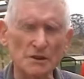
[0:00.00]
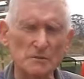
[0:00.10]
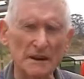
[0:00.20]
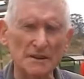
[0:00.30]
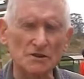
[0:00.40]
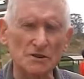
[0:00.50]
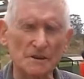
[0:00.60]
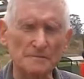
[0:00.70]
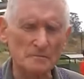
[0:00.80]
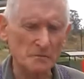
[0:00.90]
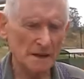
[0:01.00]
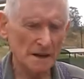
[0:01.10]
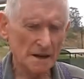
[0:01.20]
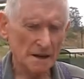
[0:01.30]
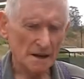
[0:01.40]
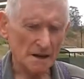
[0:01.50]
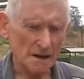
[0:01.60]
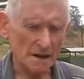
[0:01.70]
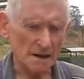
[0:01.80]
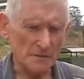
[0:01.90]
about uh,
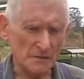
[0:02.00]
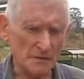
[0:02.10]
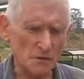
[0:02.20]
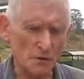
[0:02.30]
um,